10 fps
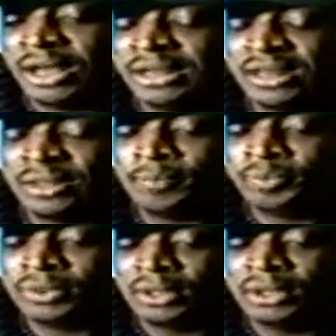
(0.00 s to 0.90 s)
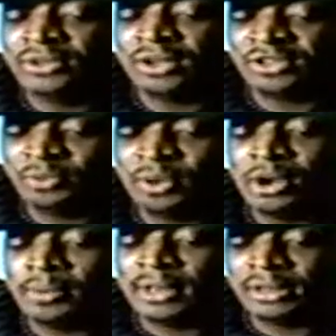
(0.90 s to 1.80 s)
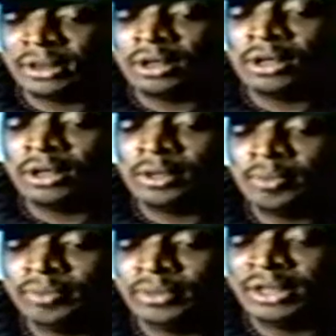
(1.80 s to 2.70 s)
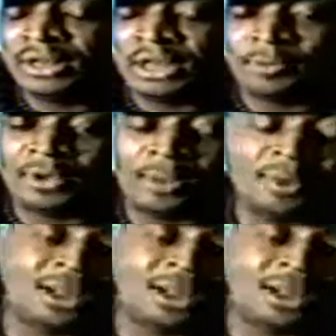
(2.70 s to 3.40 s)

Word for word: I think is an experiment um, in hip hop.